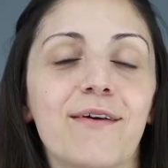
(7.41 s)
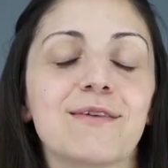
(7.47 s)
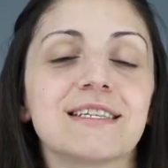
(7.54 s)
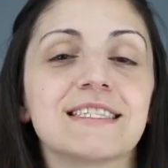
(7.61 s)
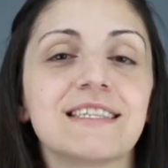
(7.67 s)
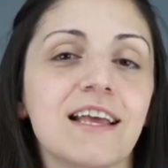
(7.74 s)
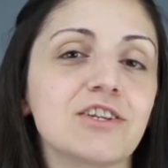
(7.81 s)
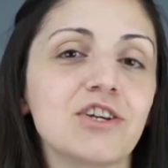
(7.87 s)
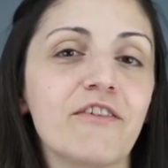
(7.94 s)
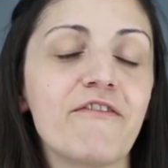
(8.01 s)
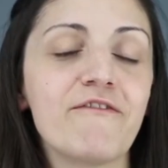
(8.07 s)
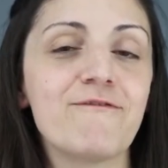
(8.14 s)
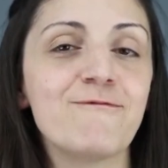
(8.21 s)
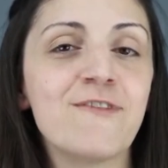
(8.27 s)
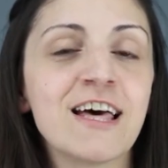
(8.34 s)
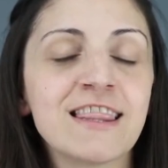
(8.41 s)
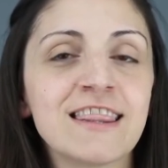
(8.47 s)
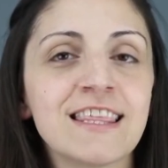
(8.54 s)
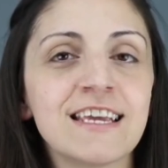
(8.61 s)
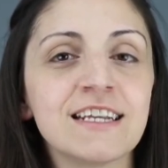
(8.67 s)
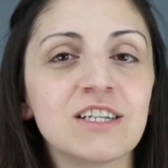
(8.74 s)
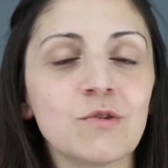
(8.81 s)
It was such a
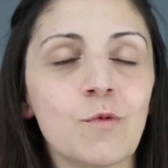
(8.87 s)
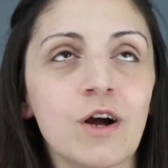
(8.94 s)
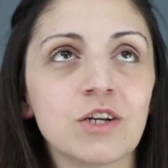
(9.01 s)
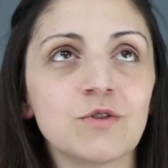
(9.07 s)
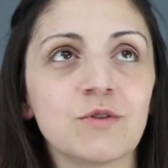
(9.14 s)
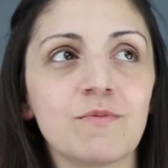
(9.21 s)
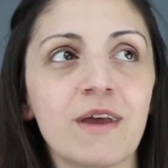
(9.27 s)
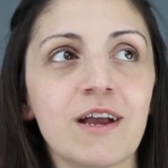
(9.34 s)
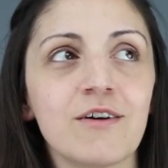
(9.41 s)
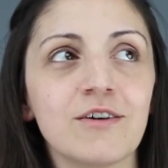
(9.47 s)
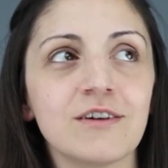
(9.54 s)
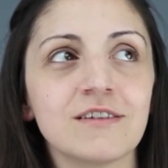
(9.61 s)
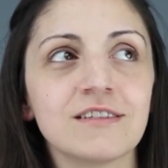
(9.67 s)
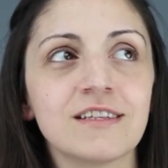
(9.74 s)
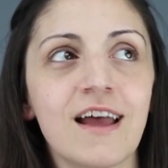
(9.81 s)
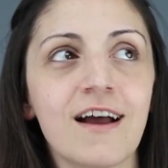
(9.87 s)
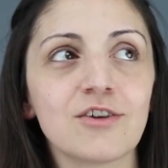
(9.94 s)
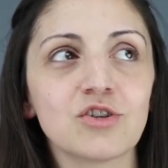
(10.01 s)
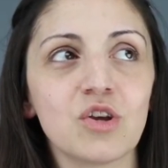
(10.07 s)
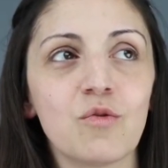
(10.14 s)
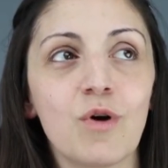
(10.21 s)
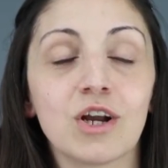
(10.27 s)
fun thing to watch with my girls, to
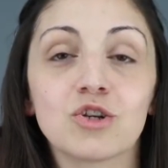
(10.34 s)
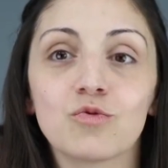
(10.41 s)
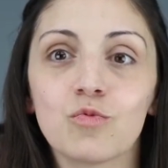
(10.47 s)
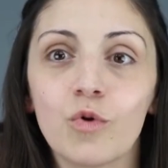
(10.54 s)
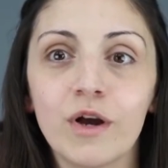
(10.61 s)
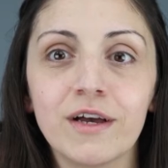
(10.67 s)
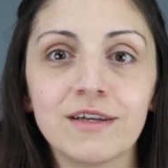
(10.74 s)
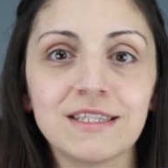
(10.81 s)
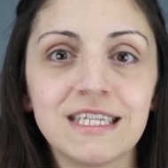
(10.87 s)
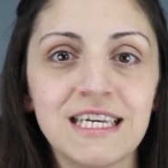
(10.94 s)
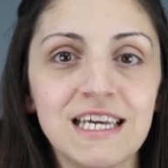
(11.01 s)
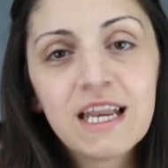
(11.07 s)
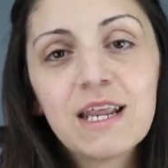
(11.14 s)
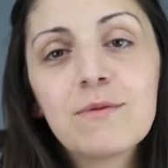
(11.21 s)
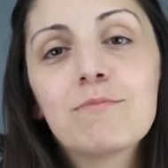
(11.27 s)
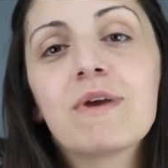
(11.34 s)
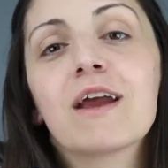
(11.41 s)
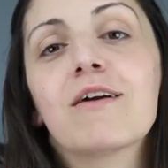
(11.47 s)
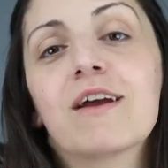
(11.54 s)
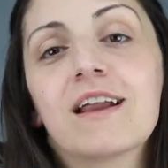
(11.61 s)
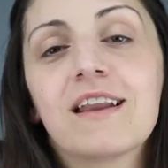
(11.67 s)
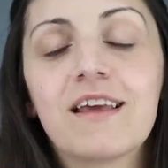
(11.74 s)
actually watch royalty getting
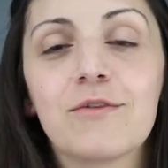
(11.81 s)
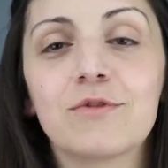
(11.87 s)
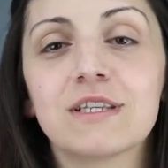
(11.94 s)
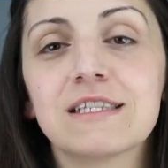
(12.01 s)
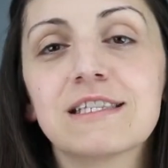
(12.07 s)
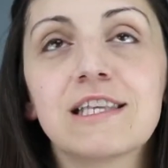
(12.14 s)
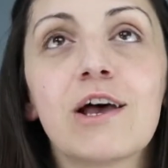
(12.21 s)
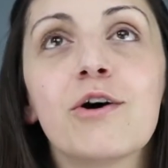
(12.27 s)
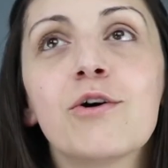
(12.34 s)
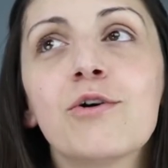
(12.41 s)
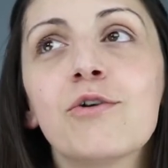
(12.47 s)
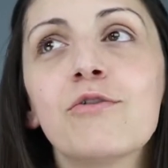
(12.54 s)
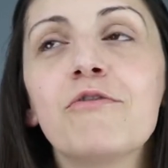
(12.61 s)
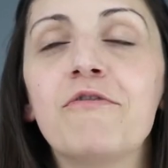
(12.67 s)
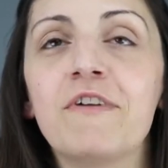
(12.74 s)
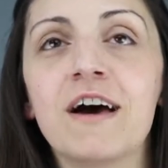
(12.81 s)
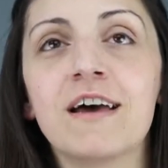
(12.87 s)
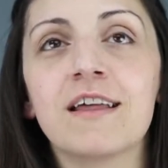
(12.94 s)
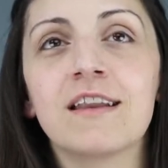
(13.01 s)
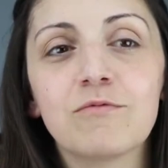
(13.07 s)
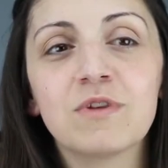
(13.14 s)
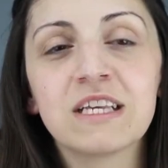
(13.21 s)
married. It was so
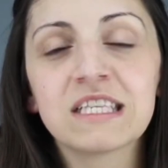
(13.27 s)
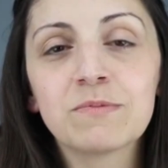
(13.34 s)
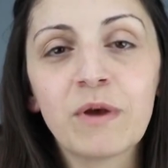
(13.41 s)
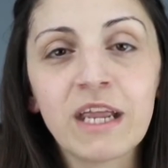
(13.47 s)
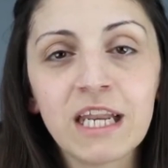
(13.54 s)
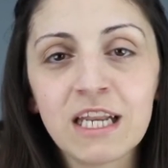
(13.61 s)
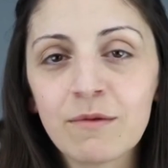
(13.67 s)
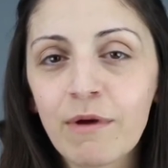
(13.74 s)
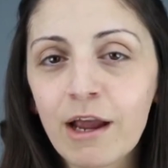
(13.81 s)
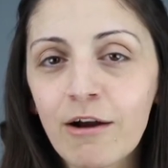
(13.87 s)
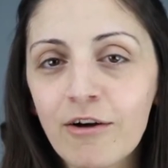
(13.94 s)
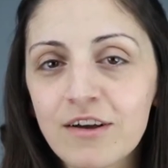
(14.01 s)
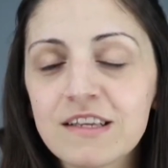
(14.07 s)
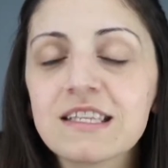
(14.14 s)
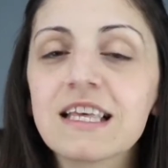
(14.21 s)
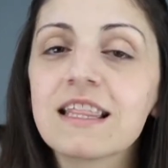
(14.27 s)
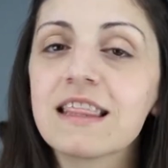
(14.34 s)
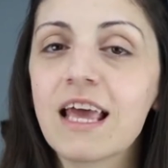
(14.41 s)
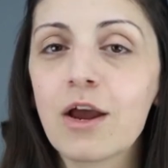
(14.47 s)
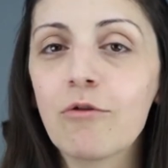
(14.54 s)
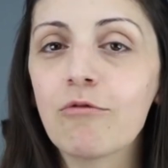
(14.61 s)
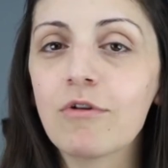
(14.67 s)
fun. Explaining to my girls
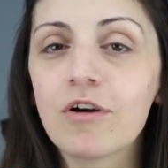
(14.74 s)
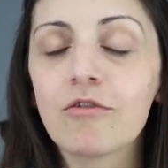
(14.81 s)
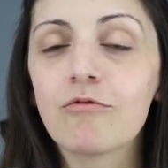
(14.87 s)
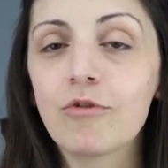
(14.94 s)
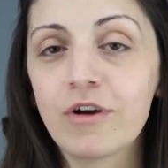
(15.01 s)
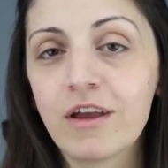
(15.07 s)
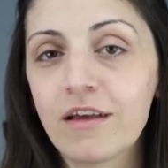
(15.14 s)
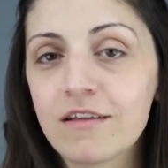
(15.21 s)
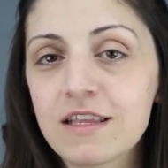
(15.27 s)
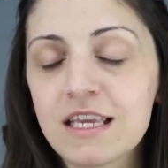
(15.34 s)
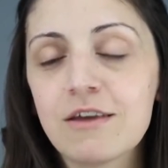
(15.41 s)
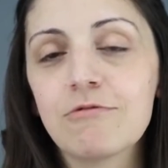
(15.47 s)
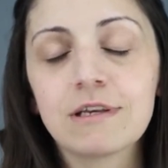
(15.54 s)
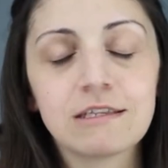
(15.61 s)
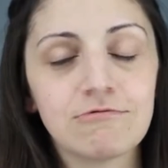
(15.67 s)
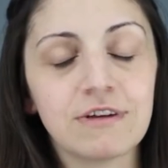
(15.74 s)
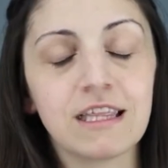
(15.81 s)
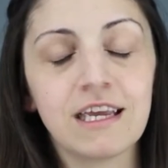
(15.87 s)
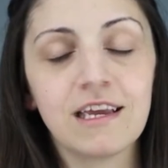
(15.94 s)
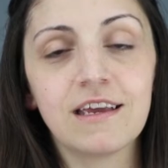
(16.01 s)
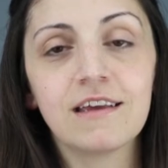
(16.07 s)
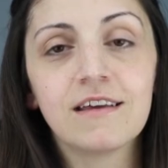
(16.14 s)
that they were royalty was
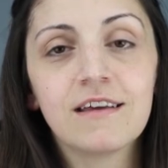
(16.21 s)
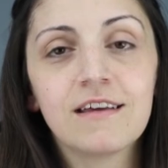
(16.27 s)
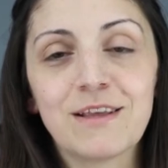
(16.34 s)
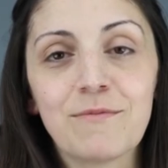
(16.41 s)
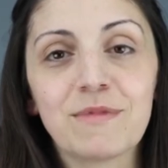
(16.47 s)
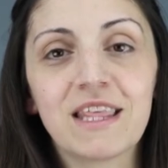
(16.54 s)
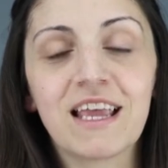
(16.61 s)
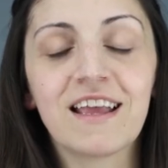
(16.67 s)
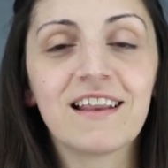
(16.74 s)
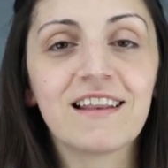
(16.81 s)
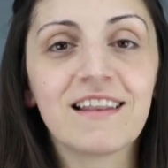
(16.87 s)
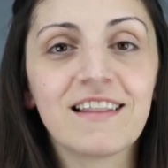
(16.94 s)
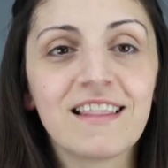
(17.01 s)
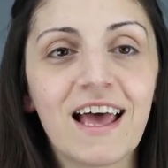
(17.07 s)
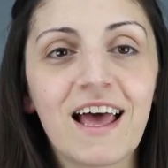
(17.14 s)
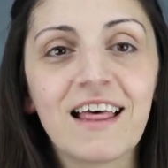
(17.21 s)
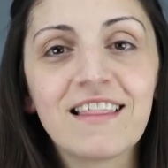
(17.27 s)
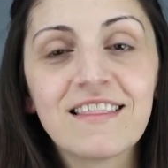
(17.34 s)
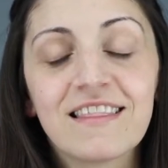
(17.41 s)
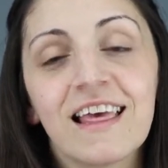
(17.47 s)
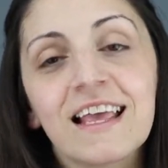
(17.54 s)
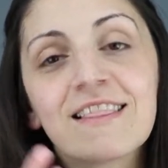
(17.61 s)
really something
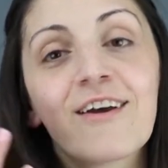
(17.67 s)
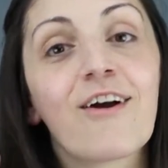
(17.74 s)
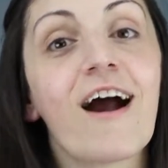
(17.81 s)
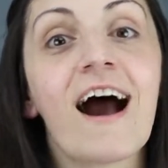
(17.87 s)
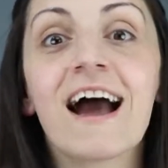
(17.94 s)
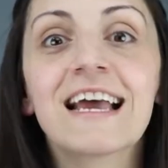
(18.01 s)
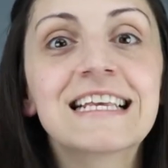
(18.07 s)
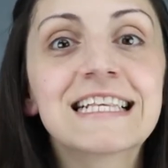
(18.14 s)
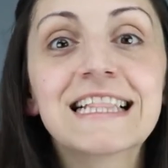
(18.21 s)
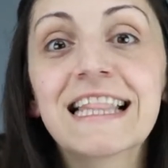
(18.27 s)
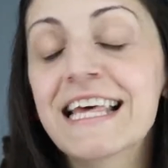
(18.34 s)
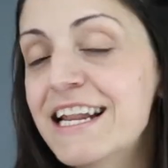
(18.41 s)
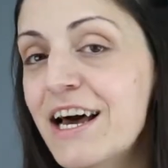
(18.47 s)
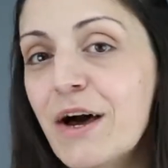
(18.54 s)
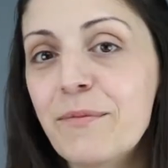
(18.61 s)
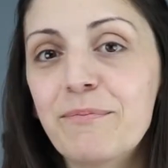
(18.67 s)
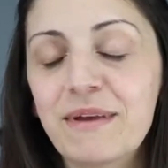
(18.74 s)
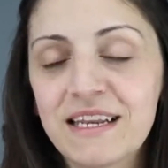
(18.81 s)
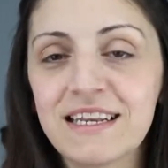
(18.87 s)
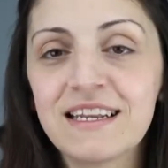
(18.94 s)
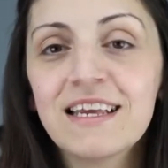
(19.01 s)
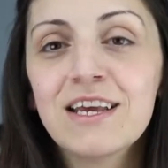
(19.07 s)
that like their eyes lit up,
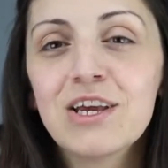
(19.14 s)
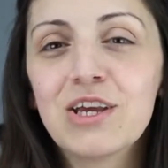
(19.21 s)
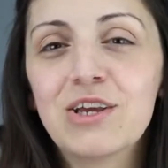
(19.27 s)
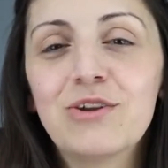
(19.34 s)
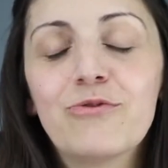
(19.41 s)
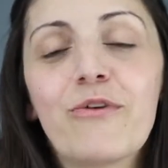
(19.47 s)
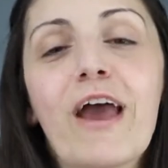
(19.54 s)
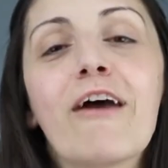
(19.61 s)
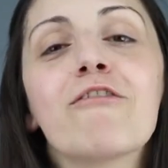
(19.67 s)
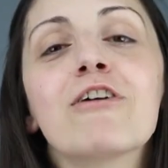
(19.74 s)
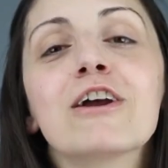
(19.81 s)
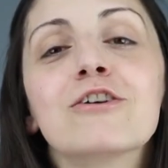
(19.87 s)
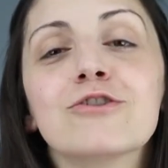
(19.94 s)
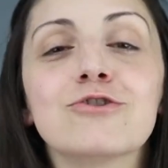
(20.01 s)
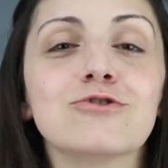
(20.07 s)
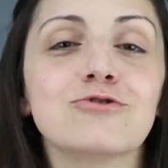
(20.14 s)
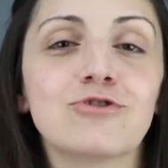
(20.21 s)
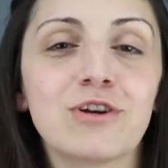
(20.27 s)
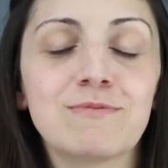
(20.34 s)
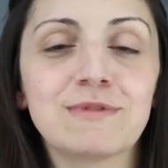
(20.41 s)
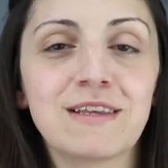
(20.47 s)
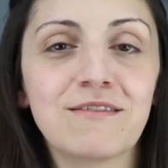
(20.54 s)
and you know, every girl
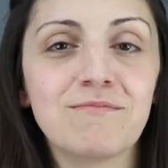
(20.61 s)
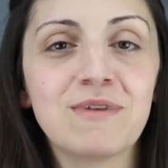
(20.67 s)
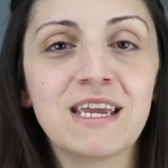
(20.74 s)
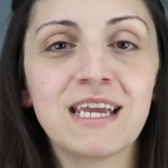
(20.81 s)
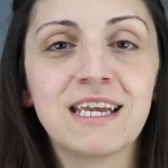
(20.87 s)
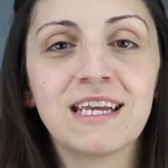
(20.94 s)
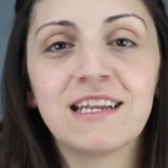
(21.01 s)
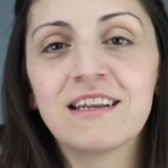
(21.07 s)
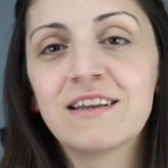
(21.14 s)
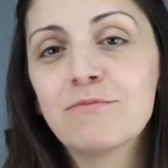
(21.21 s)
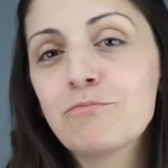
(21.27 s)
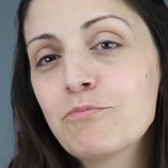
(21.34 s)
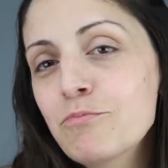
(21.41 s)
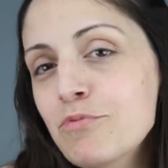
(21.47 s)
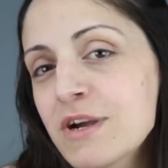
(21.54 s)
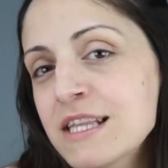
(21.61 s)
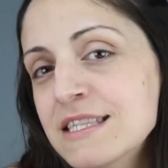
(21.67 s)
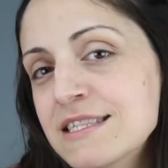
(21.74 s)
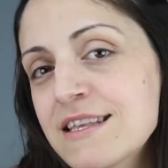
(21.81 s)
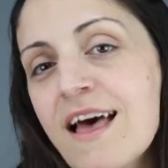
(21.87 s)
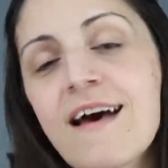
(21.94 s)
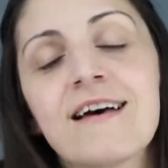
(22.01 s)
dreams of being
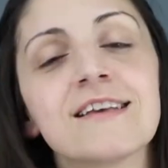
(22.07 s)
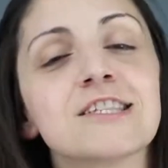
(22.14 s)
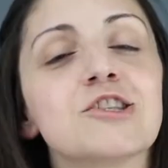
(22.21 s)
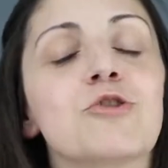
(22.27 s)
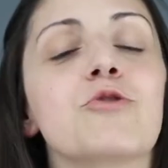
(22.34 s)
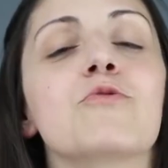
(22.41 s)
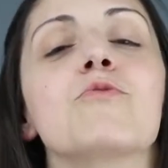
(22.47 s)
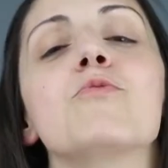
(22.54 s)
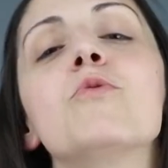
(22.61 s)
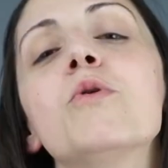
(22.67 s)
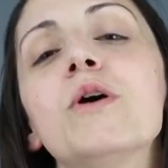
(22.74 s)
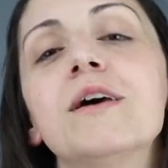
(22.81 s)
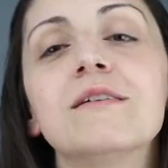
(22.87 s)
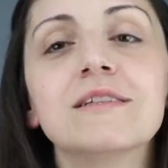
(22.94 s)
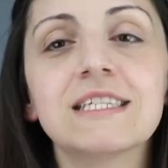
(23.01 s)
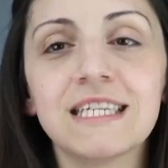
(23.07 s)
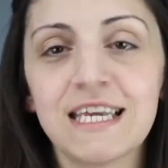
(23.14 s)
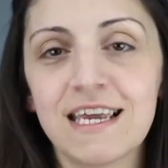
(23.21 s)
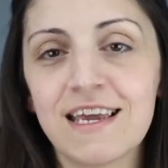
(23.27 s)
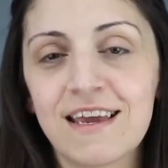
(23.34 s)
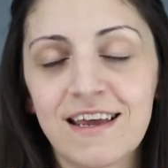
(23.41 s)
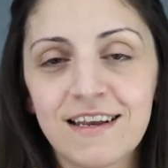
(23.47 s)
princess or
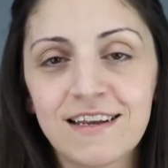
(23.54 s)
royalty,